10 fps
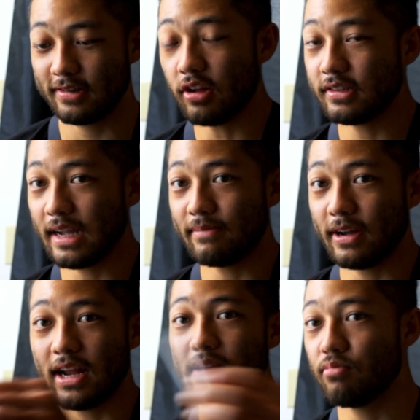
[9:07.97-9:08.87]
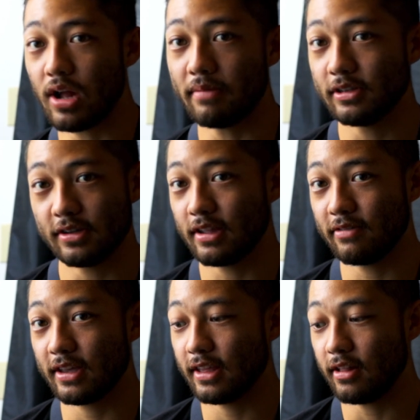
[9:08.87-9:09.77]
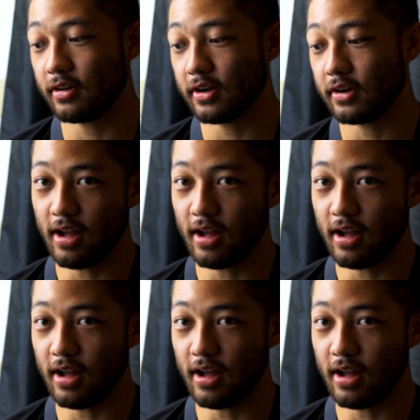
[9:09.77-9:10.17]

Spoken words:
On standby time, probably significantly longer.